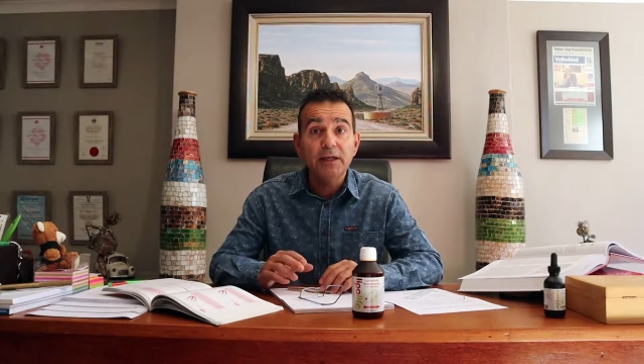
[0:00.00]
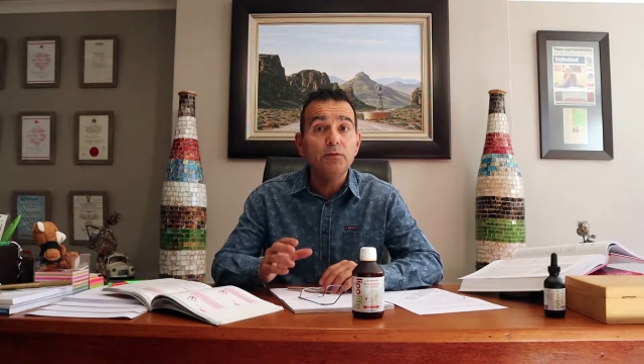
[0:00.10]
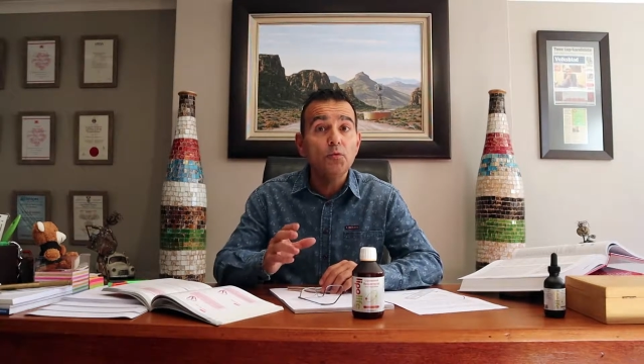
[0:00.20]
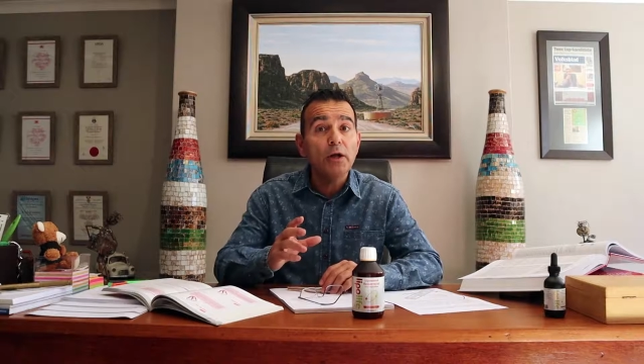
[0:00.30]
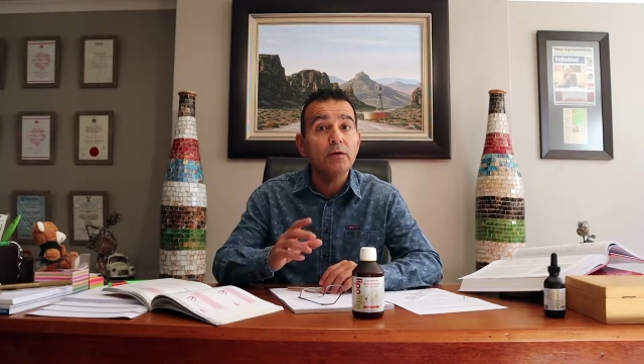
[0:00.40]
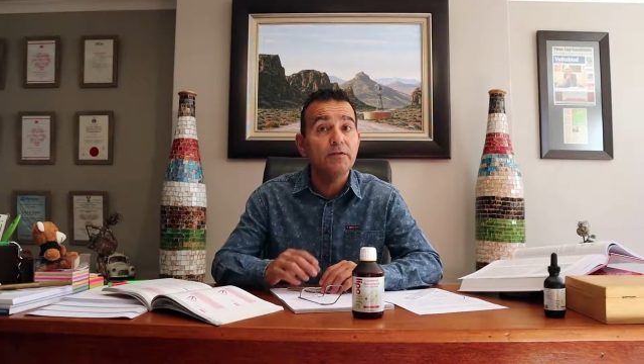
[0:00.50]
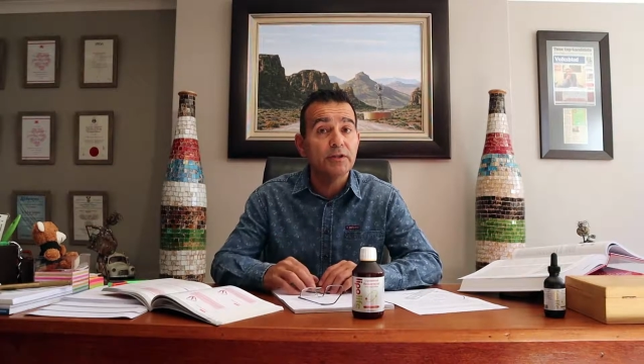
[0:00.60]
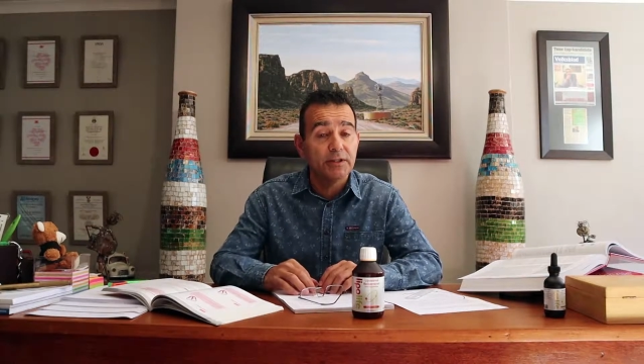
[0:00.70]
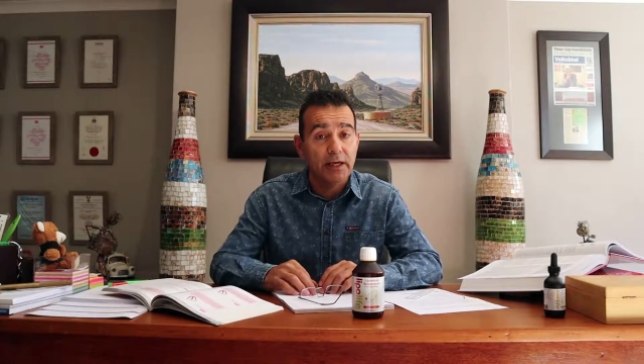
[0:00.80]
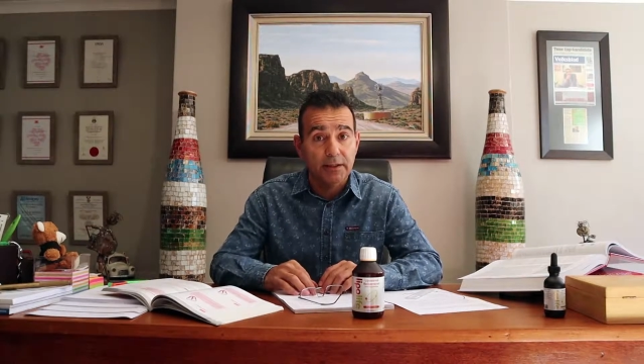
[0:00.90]
In one of the
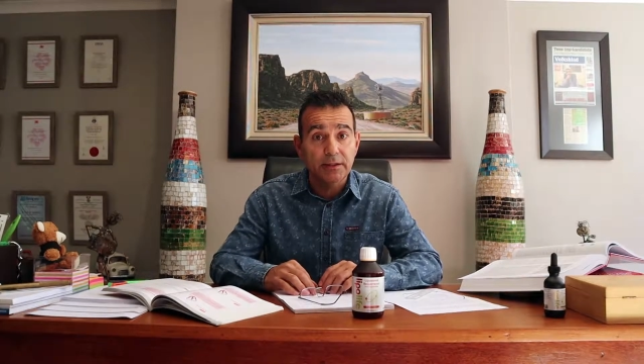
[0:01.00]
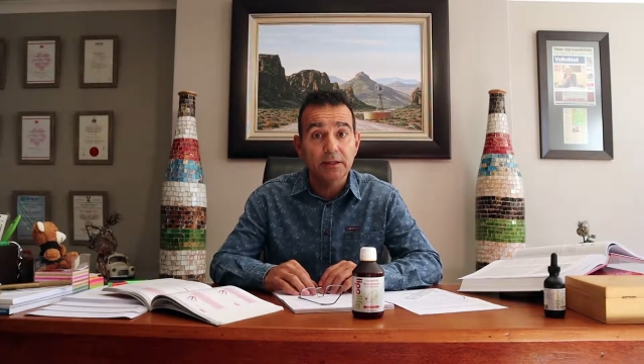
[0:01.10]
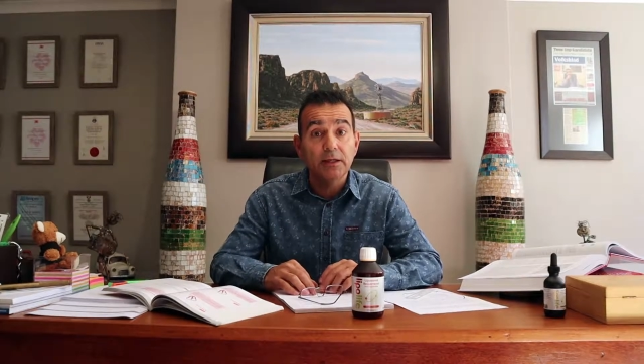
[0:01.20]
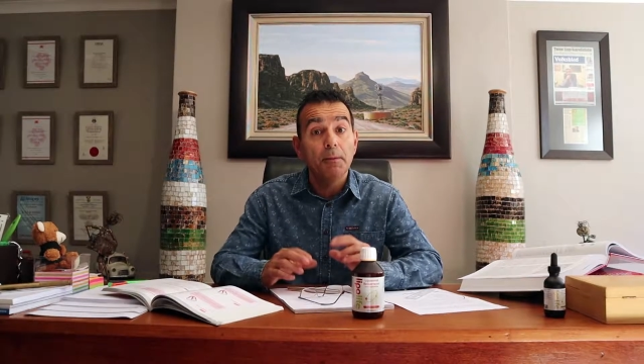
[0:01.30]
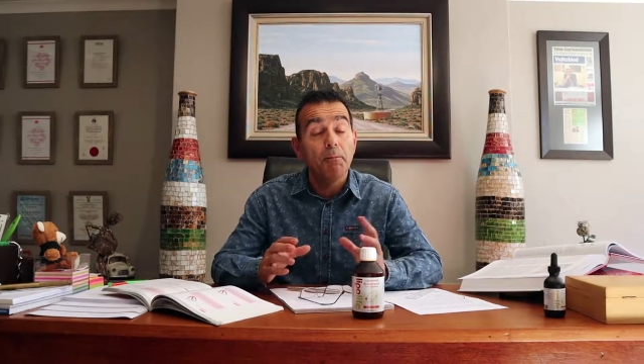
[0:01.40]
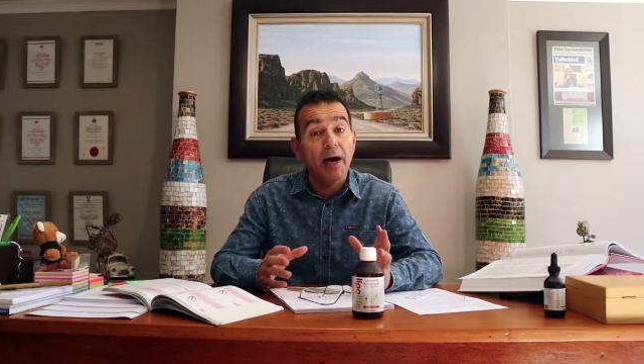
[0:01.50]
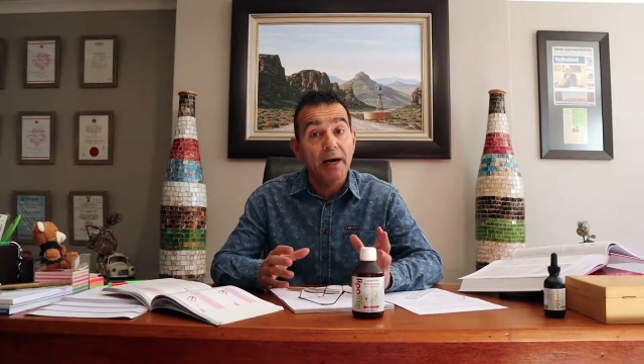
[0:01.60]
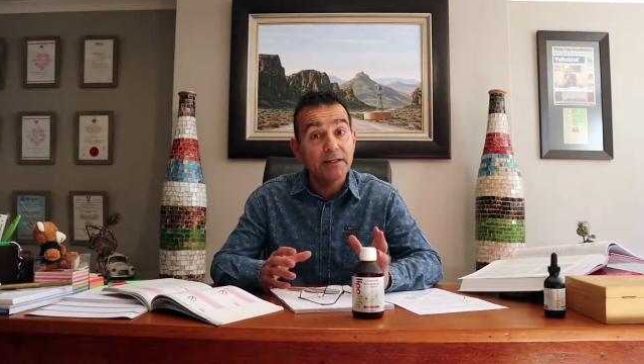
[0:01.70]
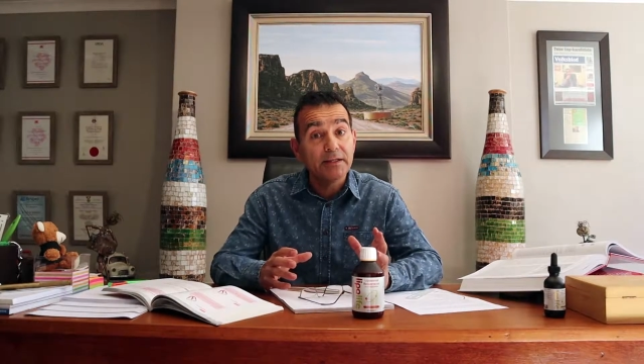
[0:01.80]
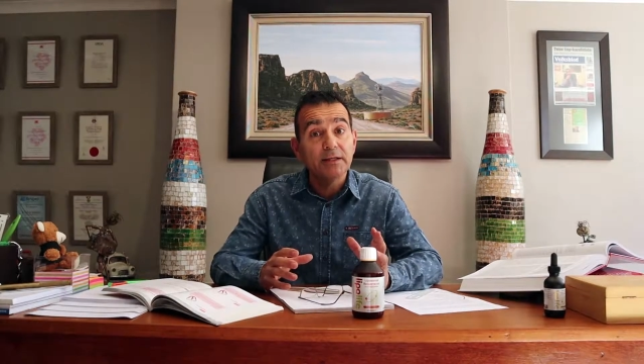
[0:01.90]
studies,
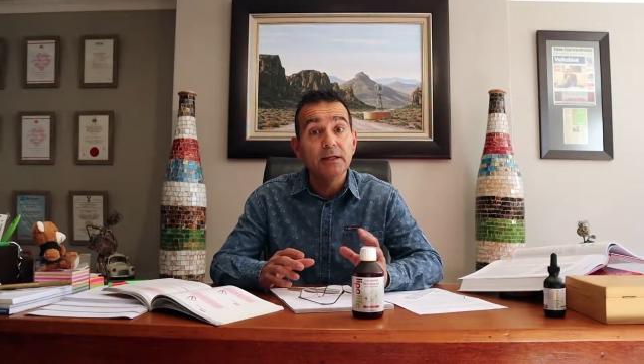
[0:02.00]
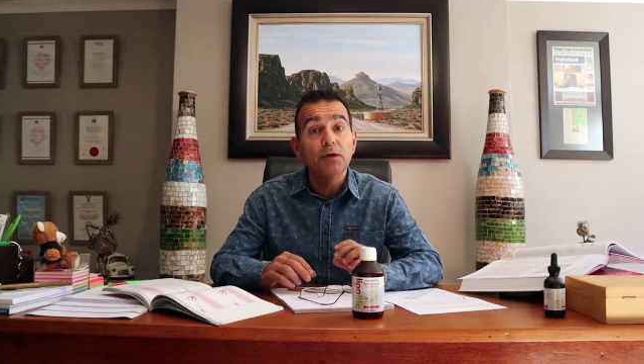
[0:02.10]
mice